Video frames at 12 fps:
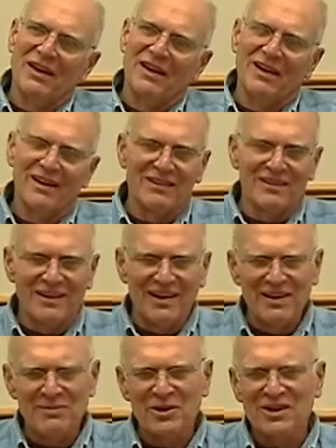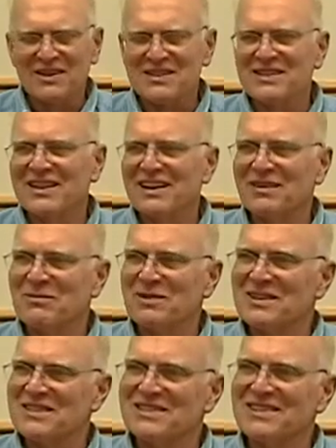And I thought, how am I going to tell them
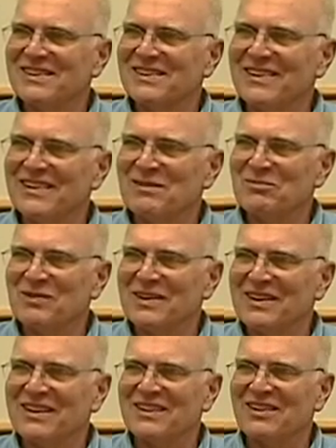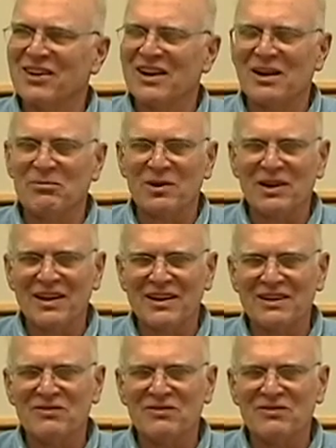this, you know, that they'll comprehend?